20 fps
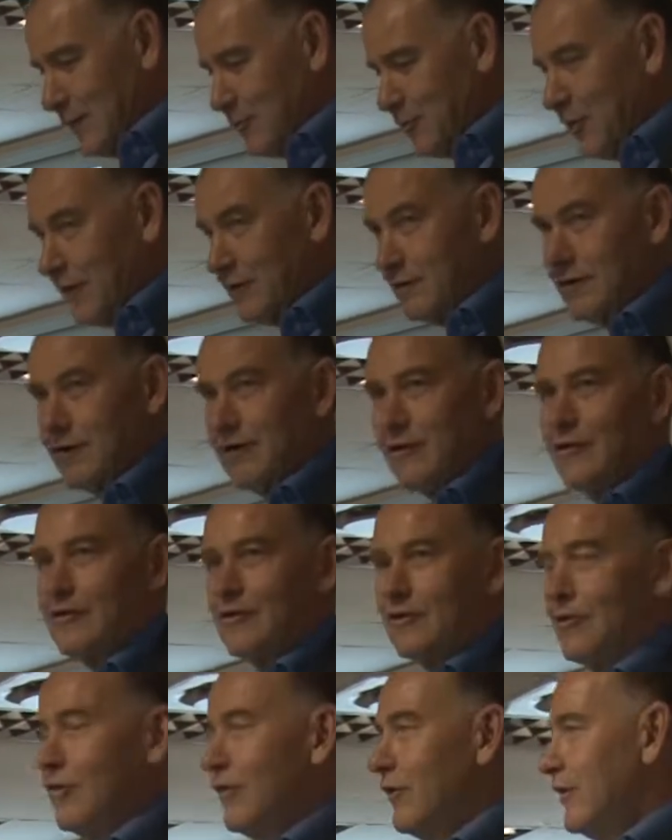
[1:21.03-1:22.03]

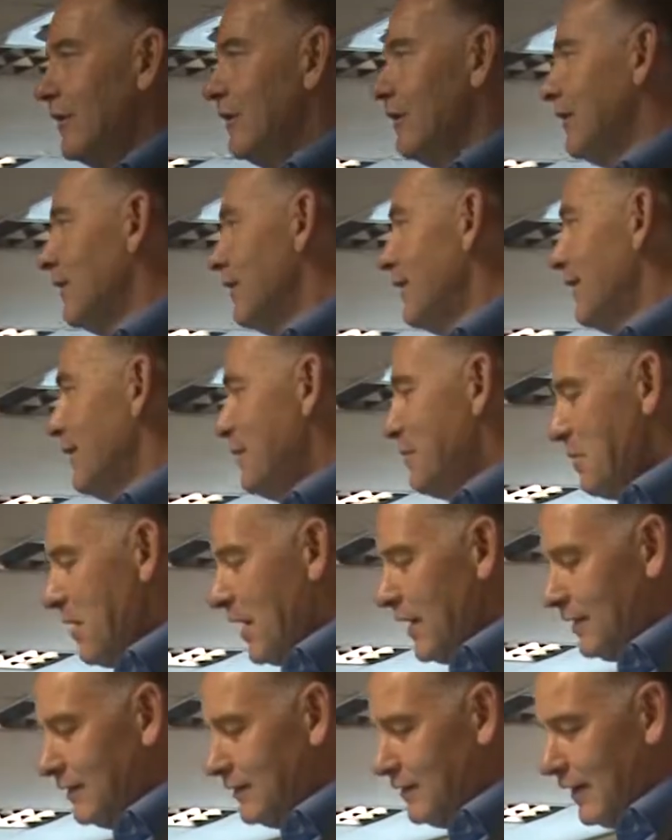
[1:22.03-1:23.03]
prosecutorial
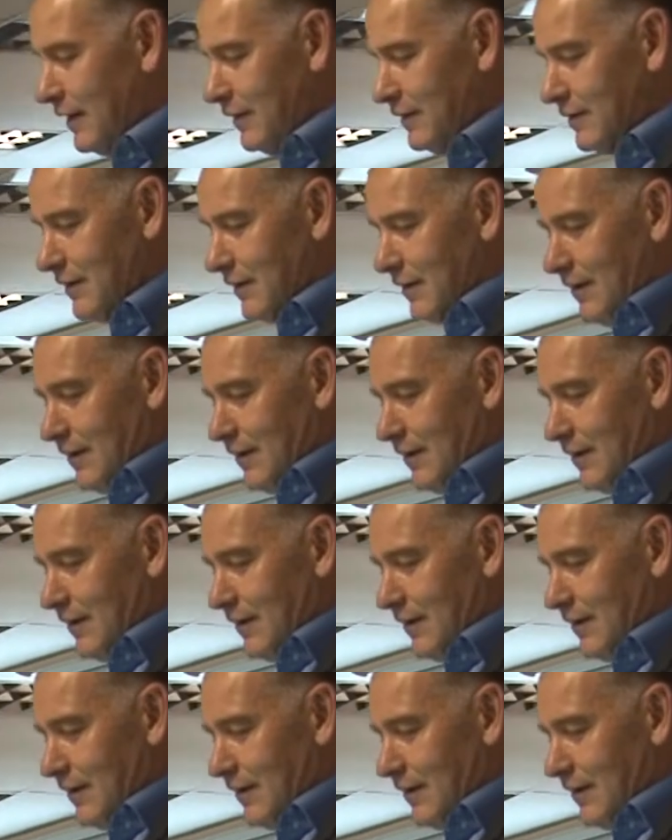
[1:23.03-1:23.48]
mindset.